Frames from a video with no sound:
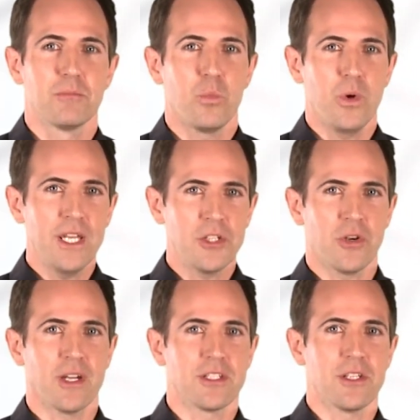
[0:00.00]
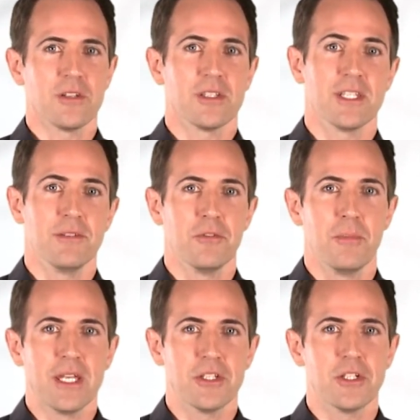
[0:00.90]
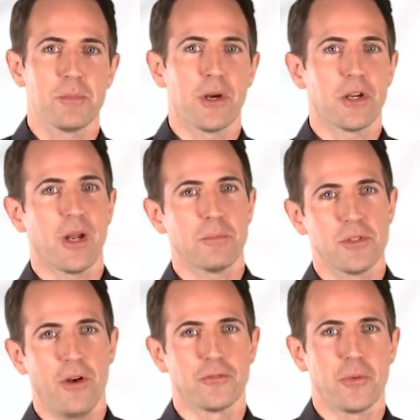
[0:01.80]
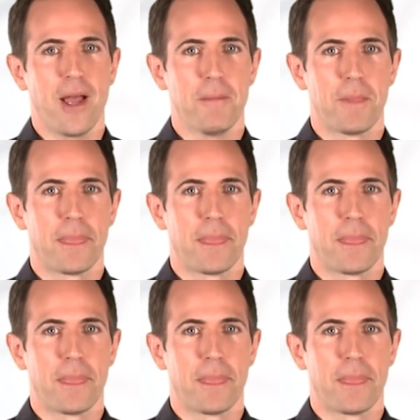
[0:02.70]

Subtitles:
We're trying to use this information to program software.